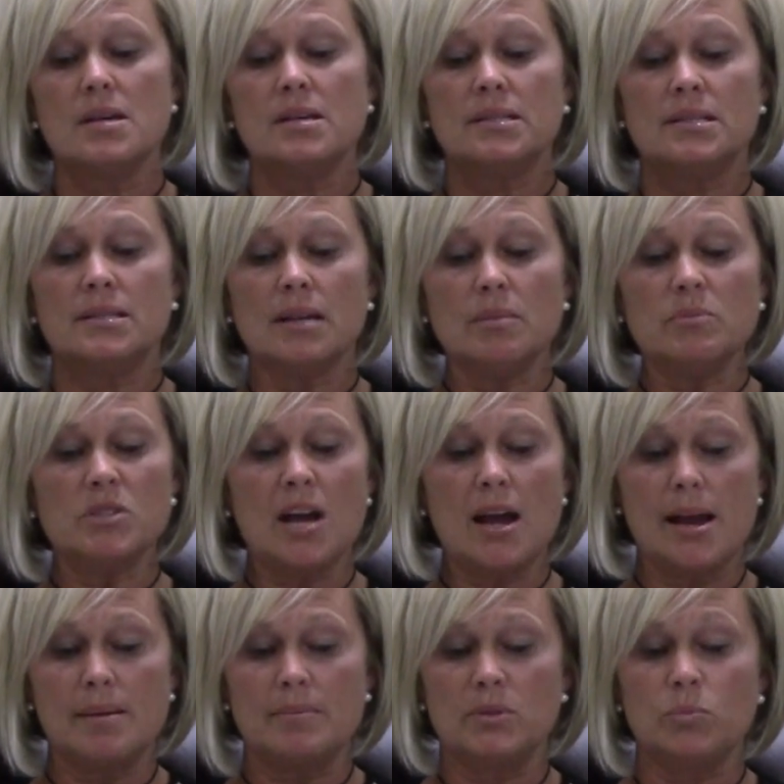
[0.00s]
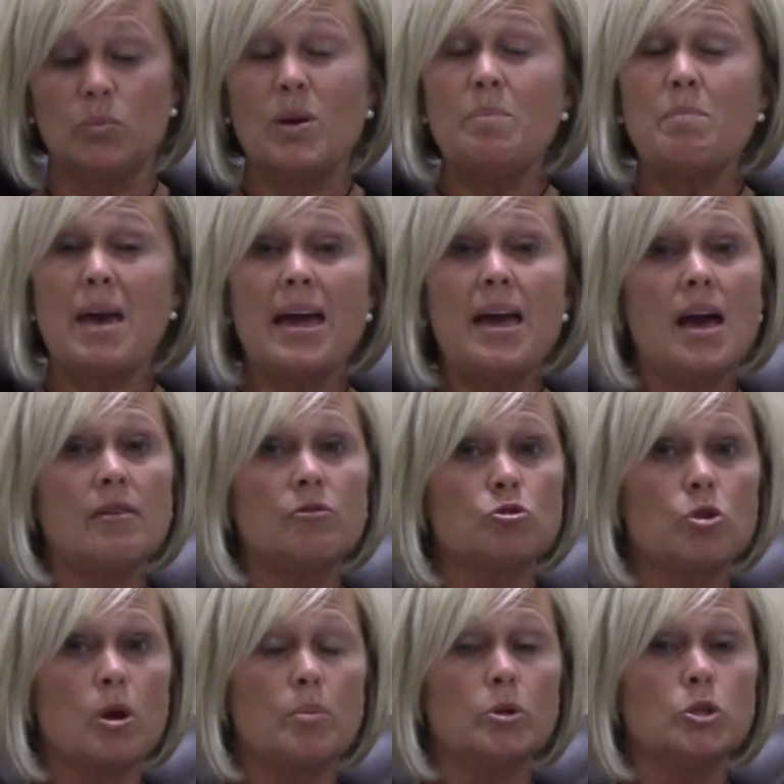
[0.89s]
Sometimes we may have
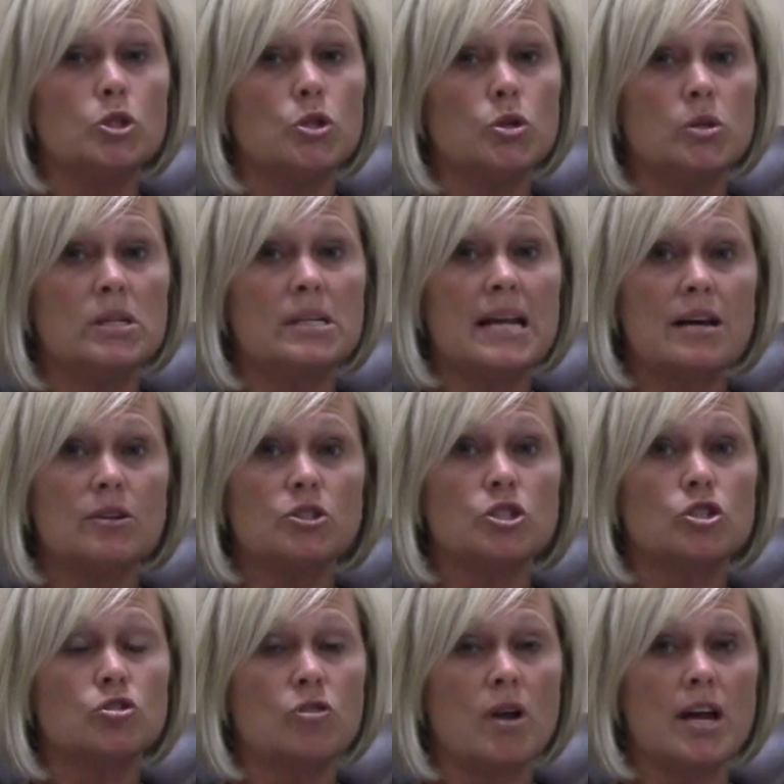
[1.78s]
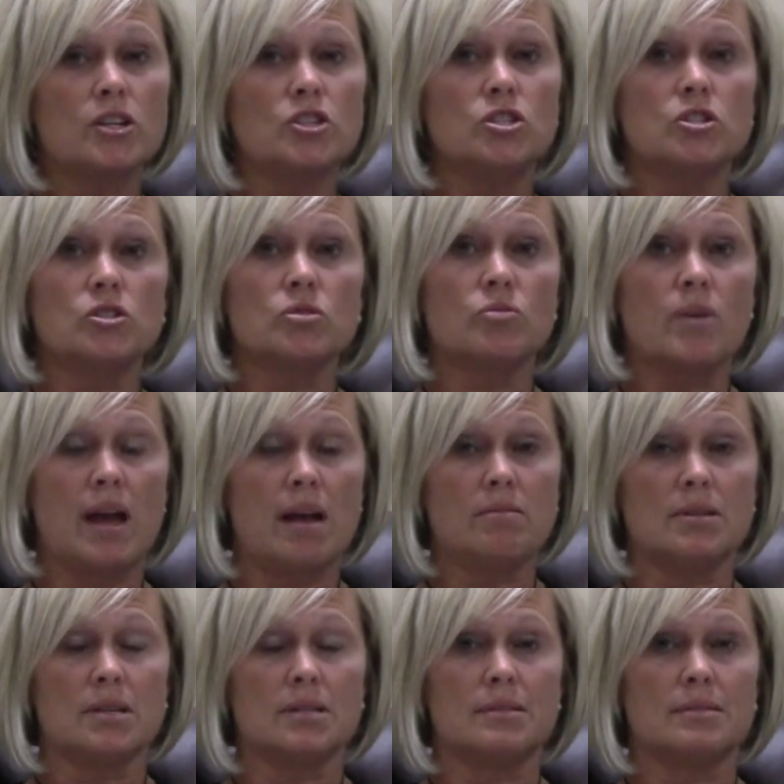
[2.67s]
trouble tuning out distractions
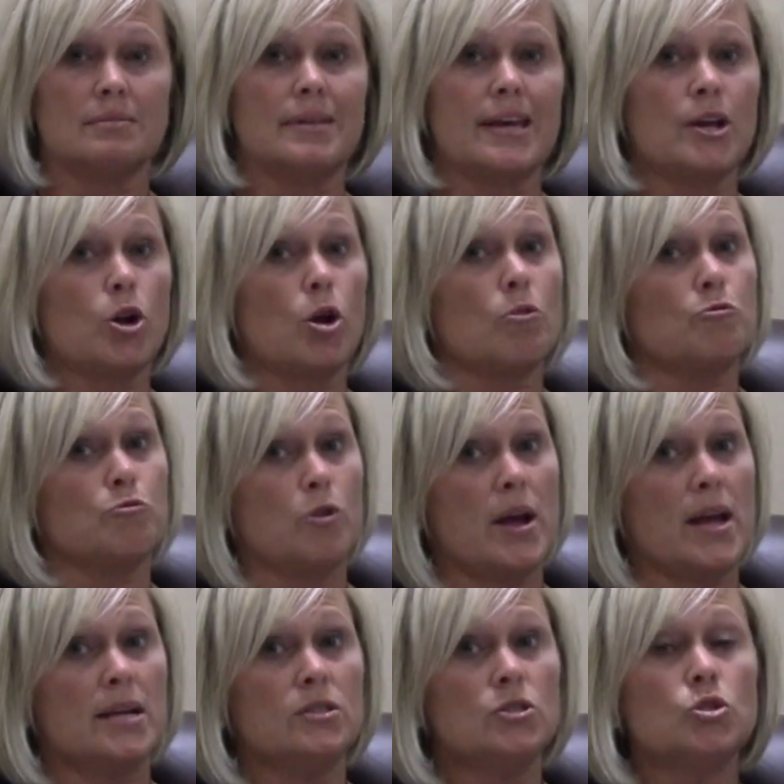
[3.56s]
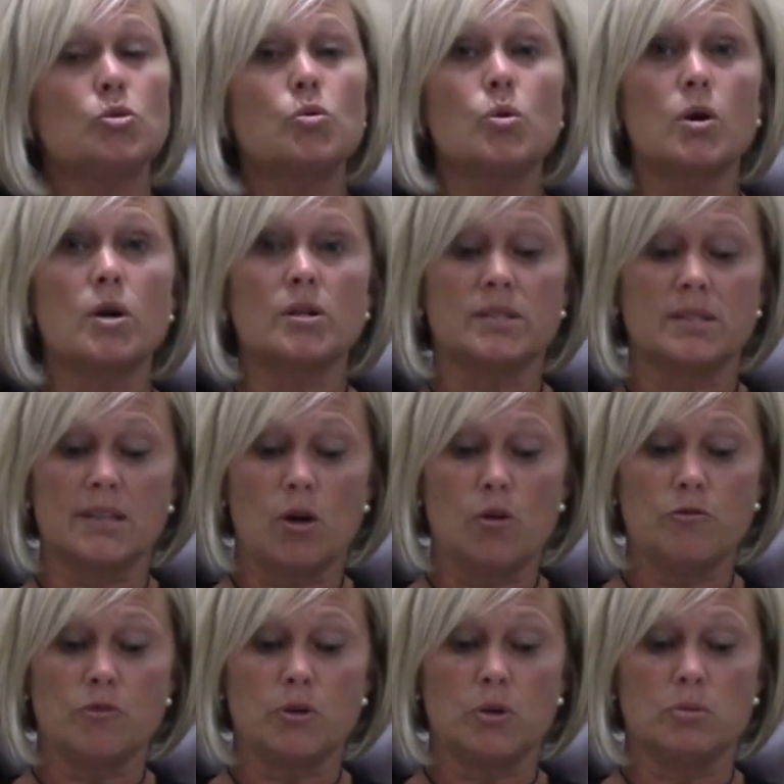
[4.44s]
around us, like our friends or our
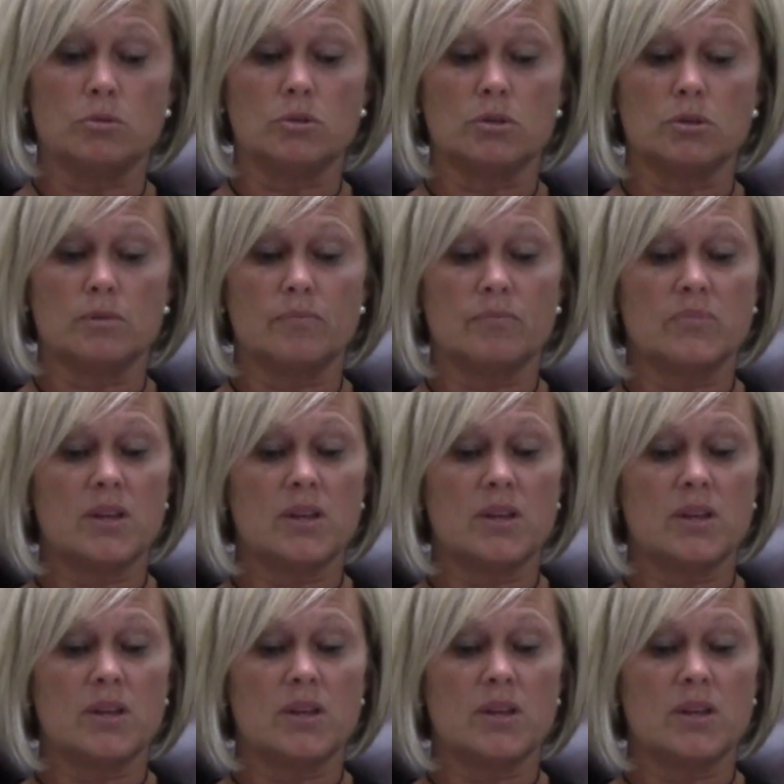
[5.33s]
cell phones.